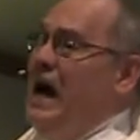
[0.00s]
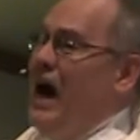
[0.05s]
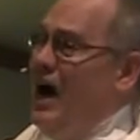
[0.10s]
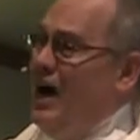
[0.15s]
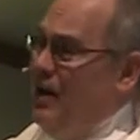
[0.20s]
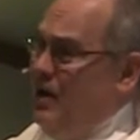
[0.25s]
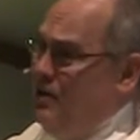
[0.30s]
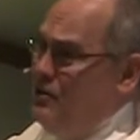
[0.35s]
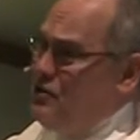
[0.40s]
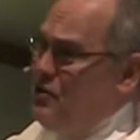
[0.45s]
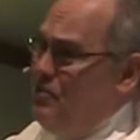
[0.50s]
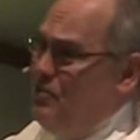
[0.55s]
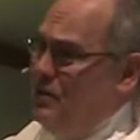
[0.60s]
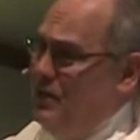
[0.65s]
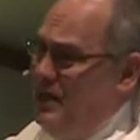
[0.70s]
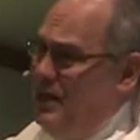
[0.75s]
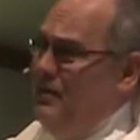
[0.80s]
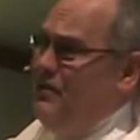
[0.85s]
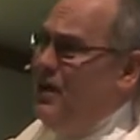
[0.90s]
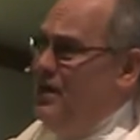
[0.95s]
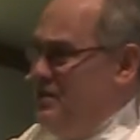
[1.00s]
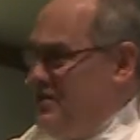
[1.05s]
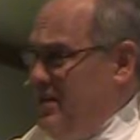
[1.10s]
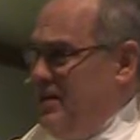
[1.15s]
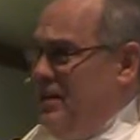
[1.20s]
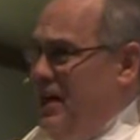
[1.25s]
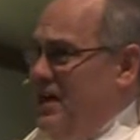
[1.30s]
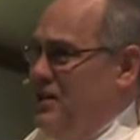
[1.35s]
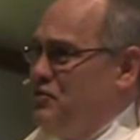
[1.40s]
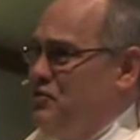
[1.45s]
I also believe, I
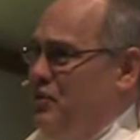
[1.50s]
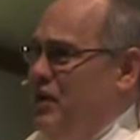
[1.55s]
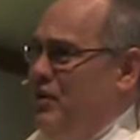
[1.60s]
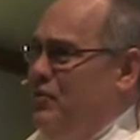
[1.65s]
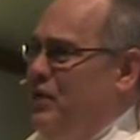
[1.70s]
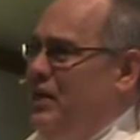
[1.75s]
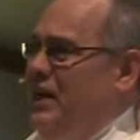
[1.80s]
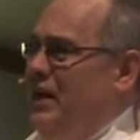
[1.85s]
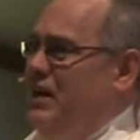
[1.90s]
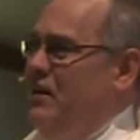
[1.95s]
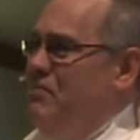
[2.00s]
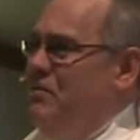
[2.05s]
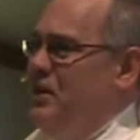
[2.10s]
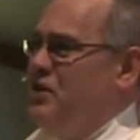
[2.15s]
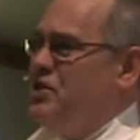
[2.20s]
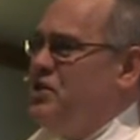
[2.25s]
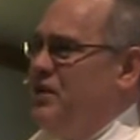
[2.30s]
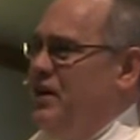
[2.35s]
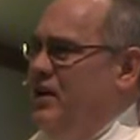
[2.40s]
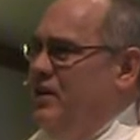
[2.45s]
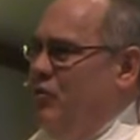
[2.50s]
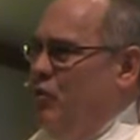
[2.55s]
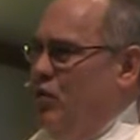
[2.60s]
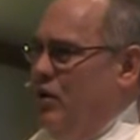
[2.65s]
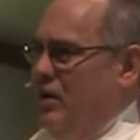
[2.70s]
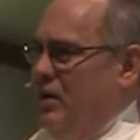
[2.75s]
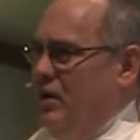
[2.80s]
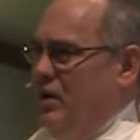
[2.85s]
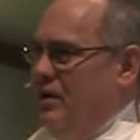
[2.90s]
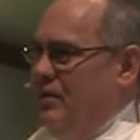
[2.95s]
said last week, we need a mission in the
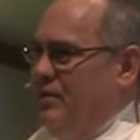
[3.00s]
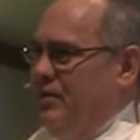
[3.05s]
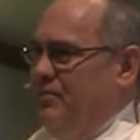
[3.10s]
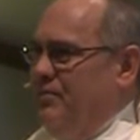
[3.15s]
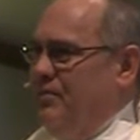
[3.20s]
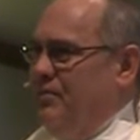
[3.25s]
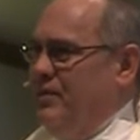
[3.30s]
world.